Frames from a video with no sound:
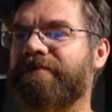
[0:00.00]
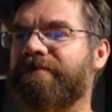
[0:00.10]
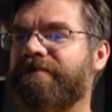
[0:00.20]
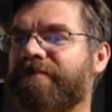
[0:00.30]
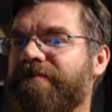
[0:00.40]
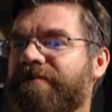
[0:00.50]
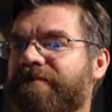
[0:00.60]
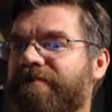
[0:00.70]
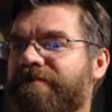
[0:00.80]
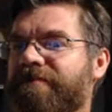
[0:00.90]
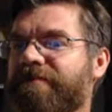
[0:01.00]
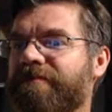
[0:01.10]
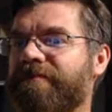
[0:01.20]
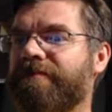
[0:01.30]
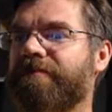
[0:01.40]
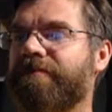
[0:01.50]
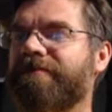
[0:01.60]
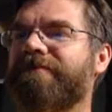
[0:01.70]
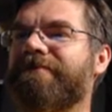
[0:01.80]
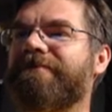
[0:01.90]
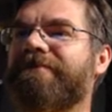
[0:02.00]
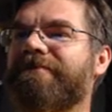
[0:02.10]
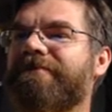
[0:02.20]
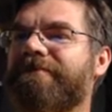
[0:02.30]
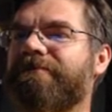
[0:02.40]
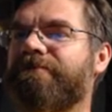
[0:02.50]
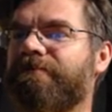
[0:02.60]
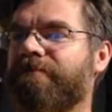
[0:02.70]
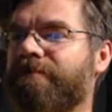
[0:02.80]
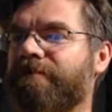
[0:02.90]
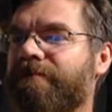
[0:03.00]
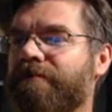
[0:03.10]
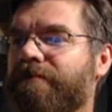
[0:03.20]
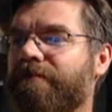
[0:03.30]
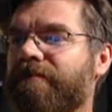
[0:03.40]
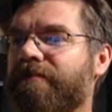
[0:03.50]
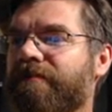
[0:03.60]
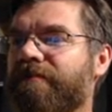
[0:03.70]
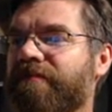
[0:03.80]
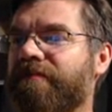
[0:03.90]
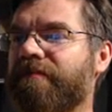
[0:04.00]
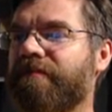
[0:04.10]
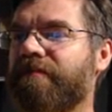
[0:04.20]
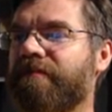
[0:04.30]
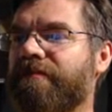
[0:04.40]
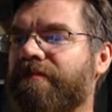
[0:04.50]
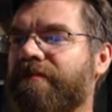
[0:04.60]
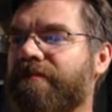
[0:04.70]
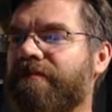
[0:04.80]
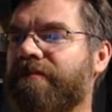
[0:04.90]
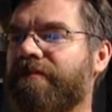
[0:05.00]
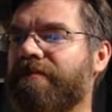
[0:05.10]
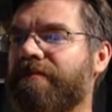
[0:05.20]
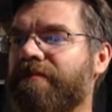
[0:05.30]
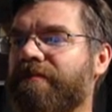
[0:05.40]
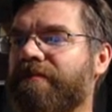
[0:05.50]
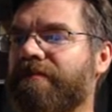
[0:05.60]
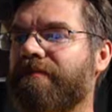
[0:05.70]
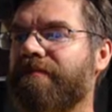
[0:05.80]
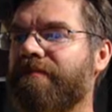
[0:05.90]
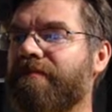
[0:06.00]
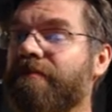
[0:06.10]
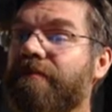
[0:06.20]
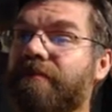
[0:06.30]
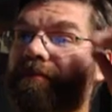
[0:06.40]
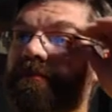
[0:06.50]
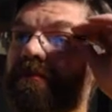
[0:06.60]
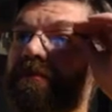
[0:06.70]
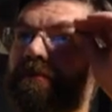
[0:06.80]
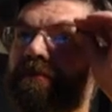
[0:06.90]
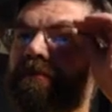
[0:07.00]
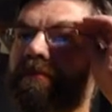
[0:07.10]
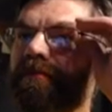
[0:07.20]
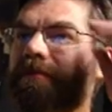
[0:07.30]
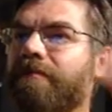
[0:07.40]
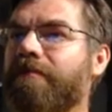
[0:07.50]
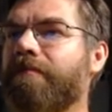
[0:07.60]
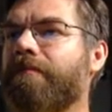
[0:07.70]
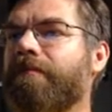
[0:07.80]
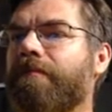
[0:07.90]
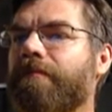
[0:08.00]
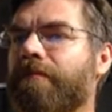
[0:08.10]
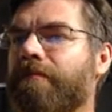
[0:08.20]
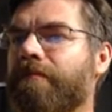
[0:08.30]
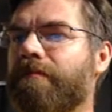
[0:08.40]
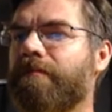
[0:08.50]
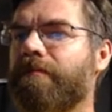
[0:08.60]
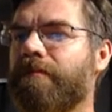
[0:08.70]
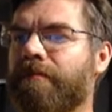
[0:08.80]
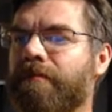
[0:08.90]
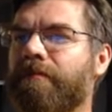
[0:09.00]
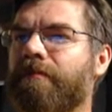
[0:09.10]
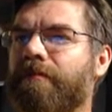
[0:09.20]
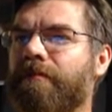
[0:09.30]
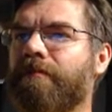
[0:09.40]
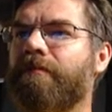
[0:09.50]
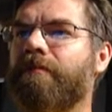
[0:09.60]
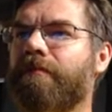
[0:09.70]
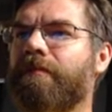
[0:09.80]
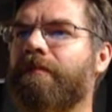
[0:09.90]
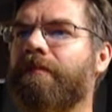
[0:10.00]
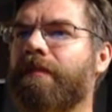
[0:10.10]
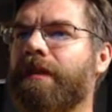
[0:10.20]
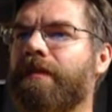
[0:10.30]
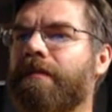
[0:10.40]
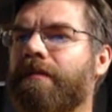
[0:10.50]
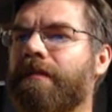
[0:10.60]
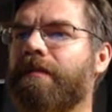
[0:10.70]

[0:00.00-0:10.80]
ain't for play. That belt was in my house. That belt was in my residence. It belonged to me. Belonged to my father, it belonged to my mother, my brother, and my sister. It belonged to my family.